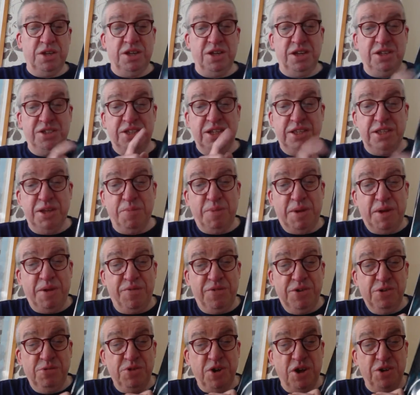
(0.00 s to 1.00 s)
I said there'd be a
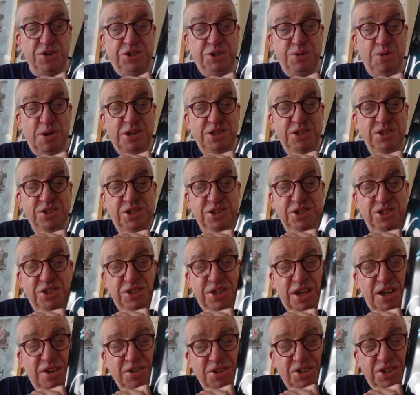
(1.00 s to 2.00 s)
few dodgy ones. This is
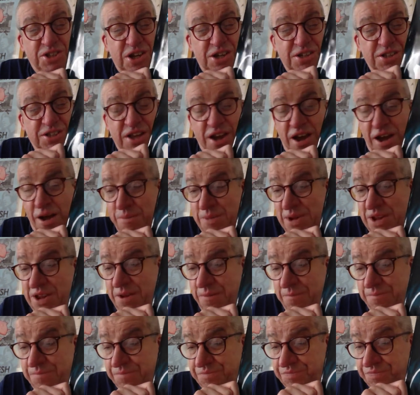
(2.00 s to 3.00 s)
Tennyson
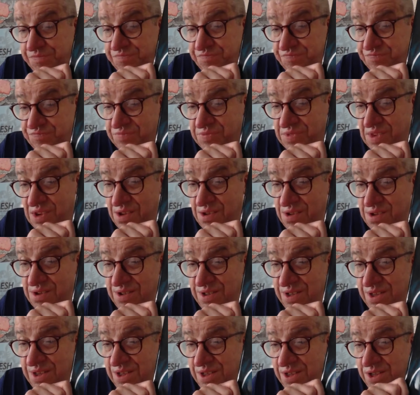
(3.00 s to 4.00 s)
Darby,
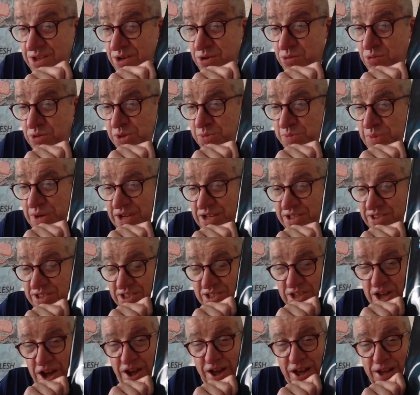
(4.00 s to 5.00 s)
who was big at the
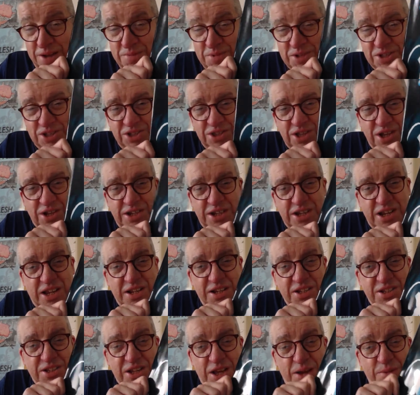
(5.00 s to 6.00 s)
time. This is
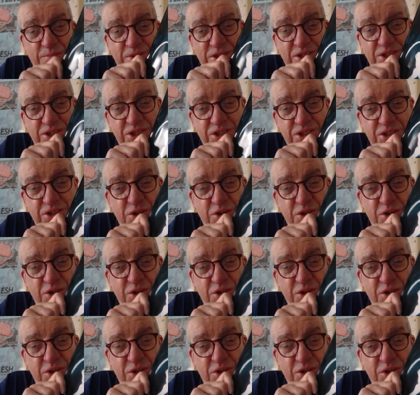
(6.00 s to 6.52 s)
1987. This is the